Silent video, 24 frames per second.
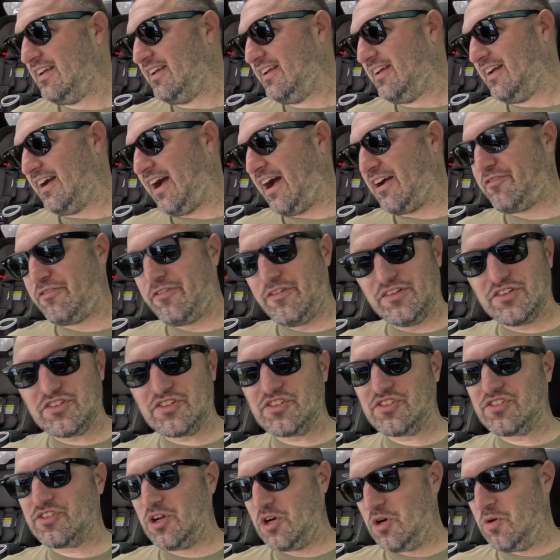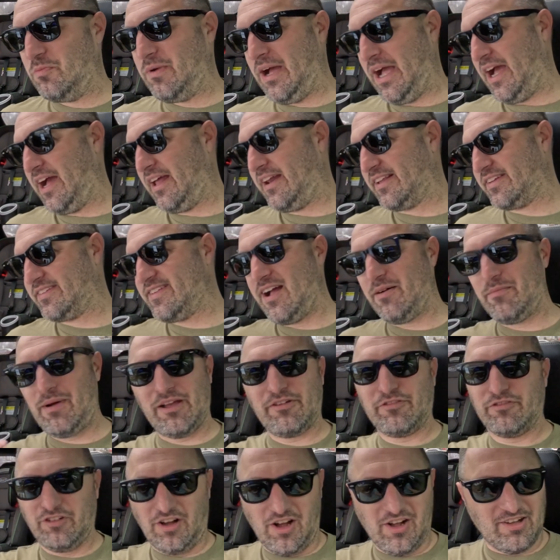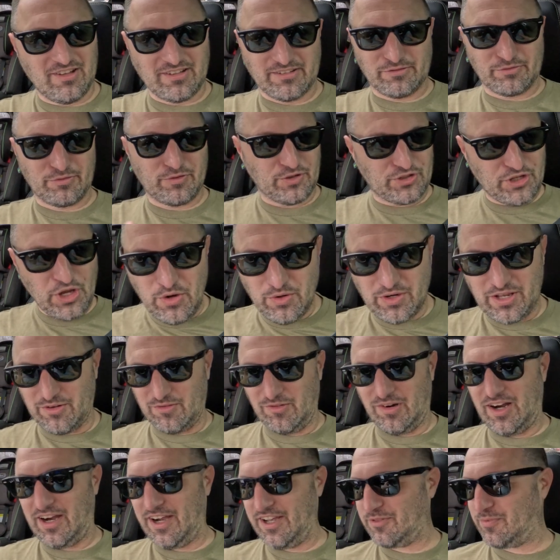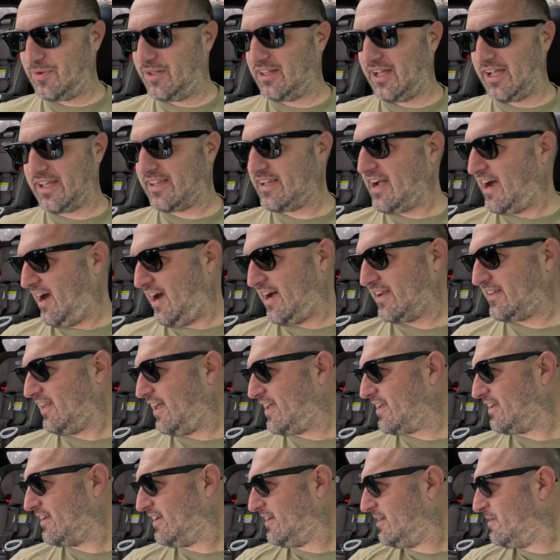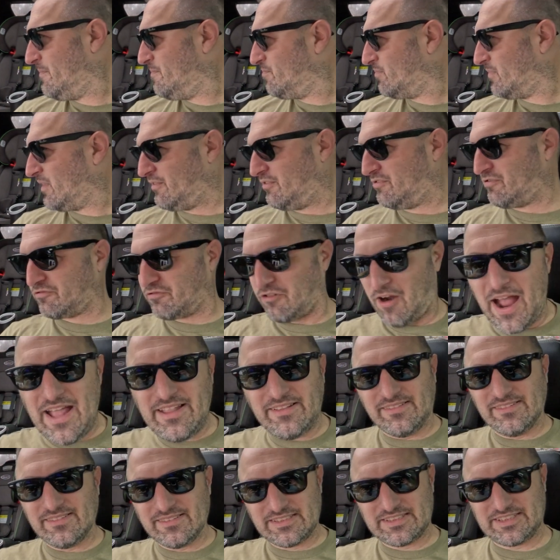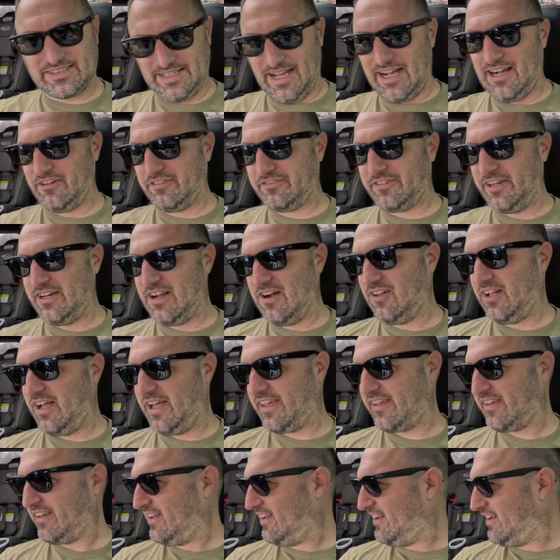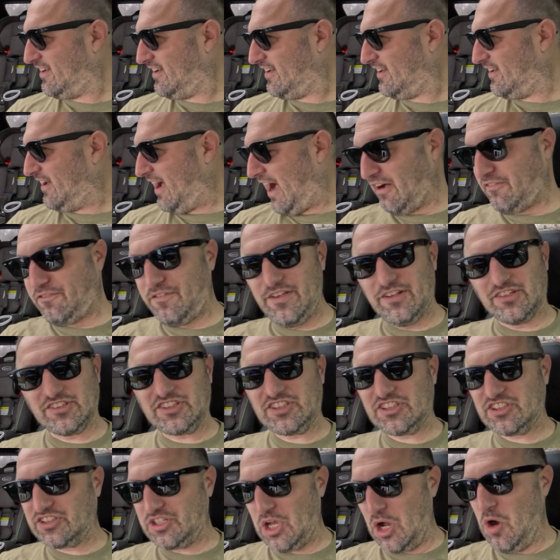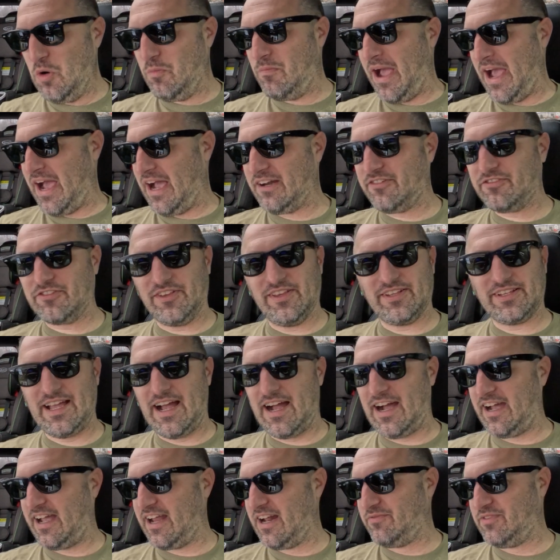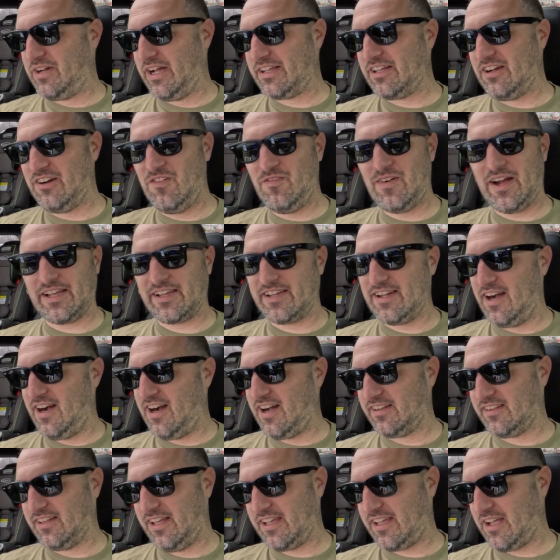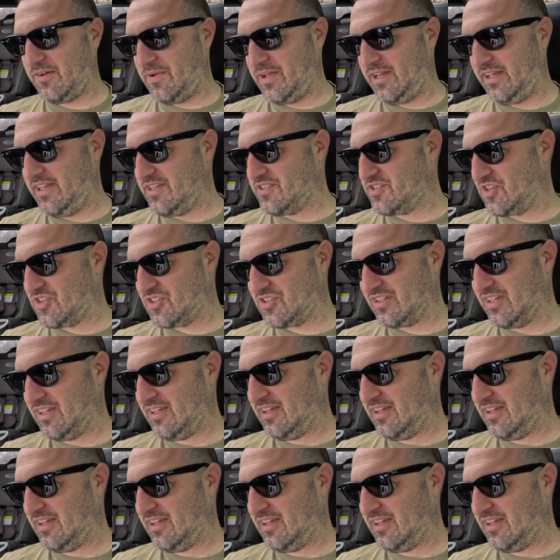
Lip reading: I feel so bad. It's not my fault for tuning wise, but like God, like friend stuff, you know, like I feel so bad for the guy. I'm like, oh my God, like I mean, he's just